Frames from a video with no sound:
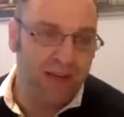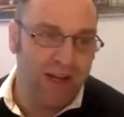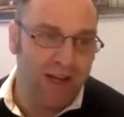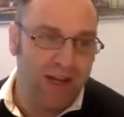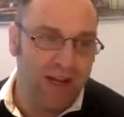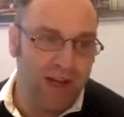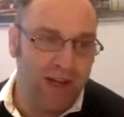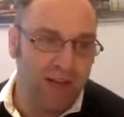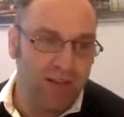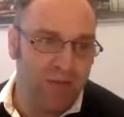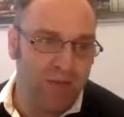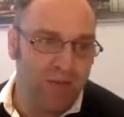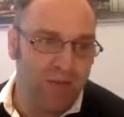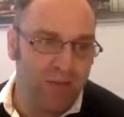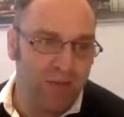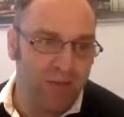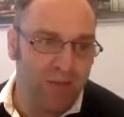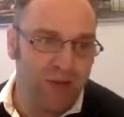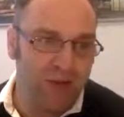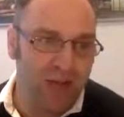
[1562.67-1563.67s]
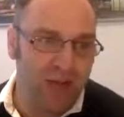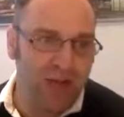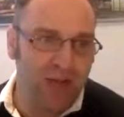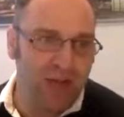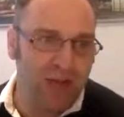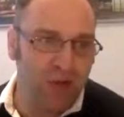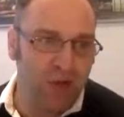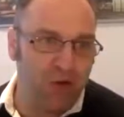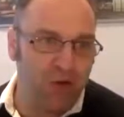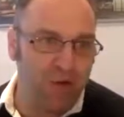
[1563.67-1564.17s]
The
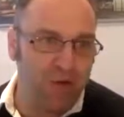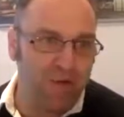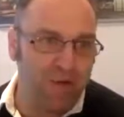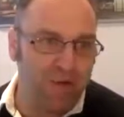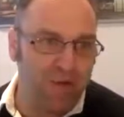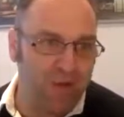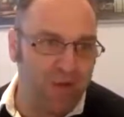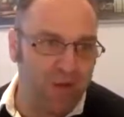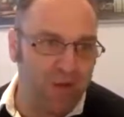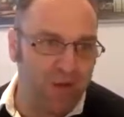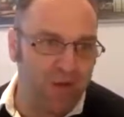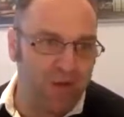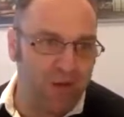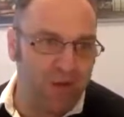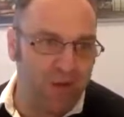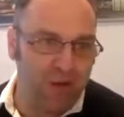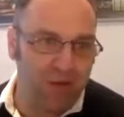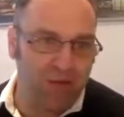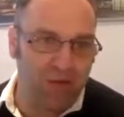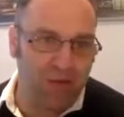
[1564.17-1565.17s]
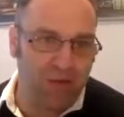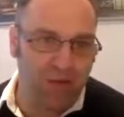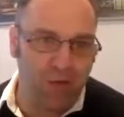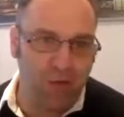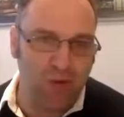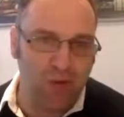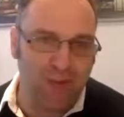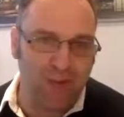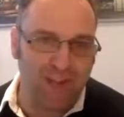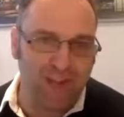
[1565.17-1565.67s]
nature of
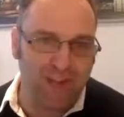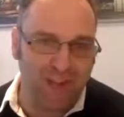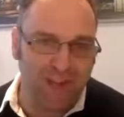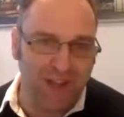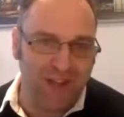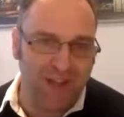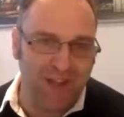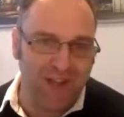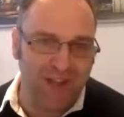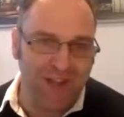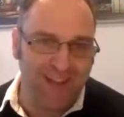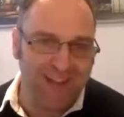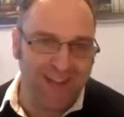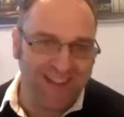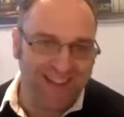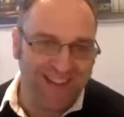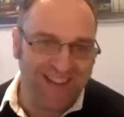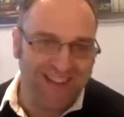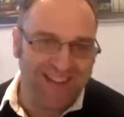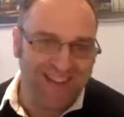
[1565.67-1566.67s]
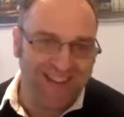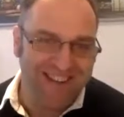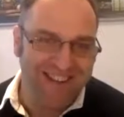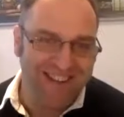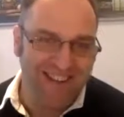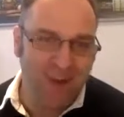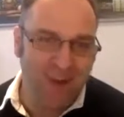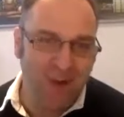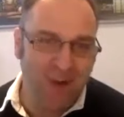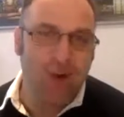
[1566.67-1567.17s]
entrepreneurs is such that
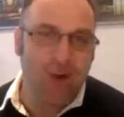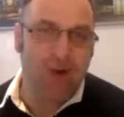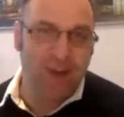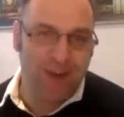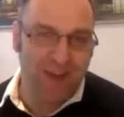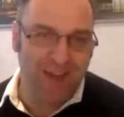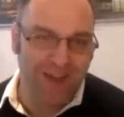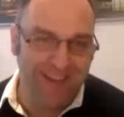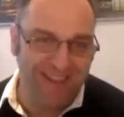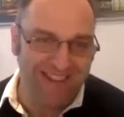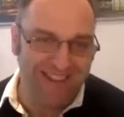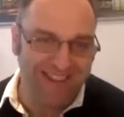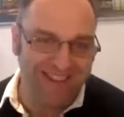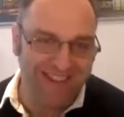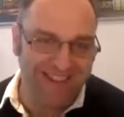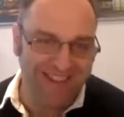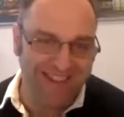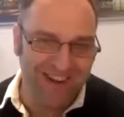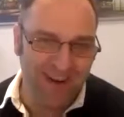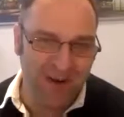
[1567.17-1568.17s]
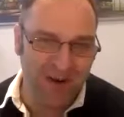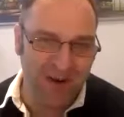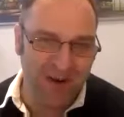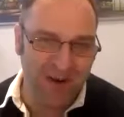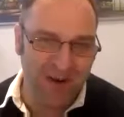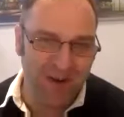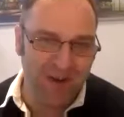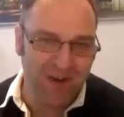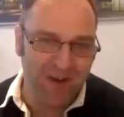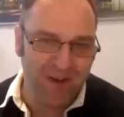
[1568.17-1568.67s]
they all think that
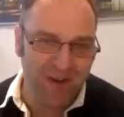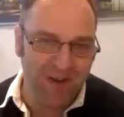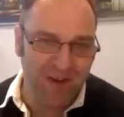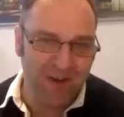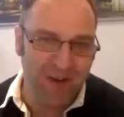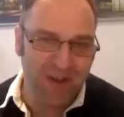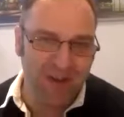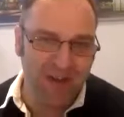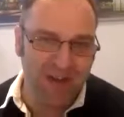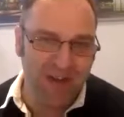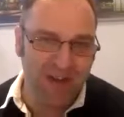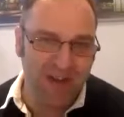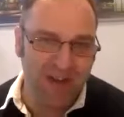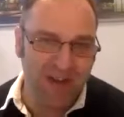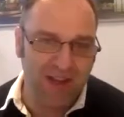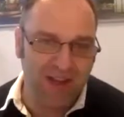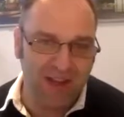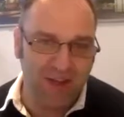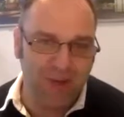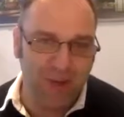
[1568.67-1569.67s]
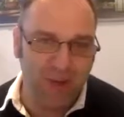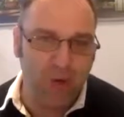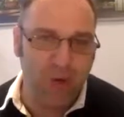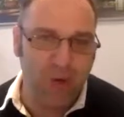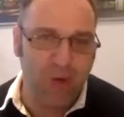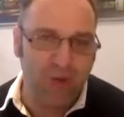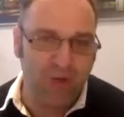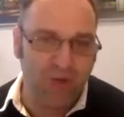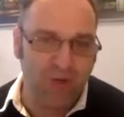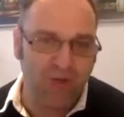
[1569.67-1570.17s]
their option, their
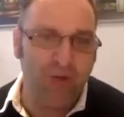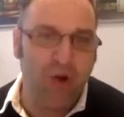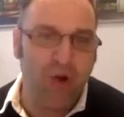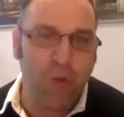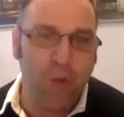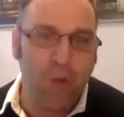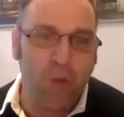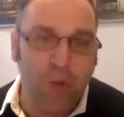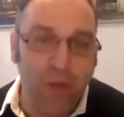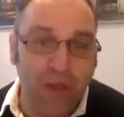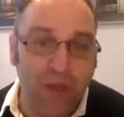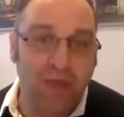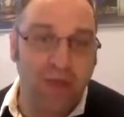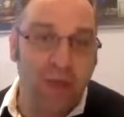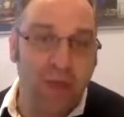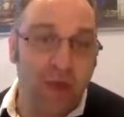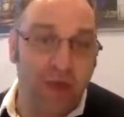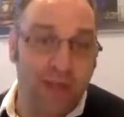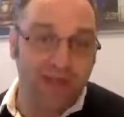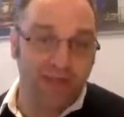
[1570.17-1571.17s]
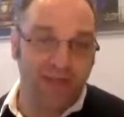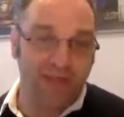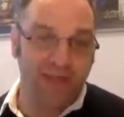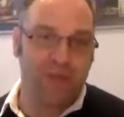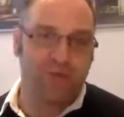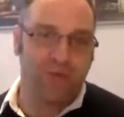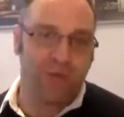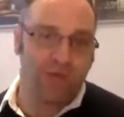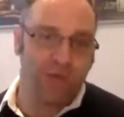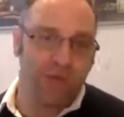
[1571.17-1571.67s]
horse is going to win the race,
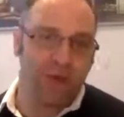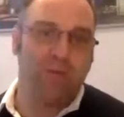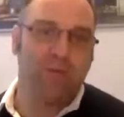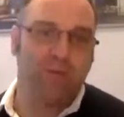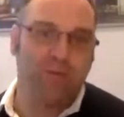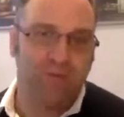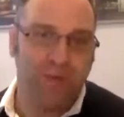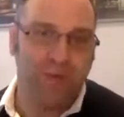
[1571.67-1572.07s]
if you will.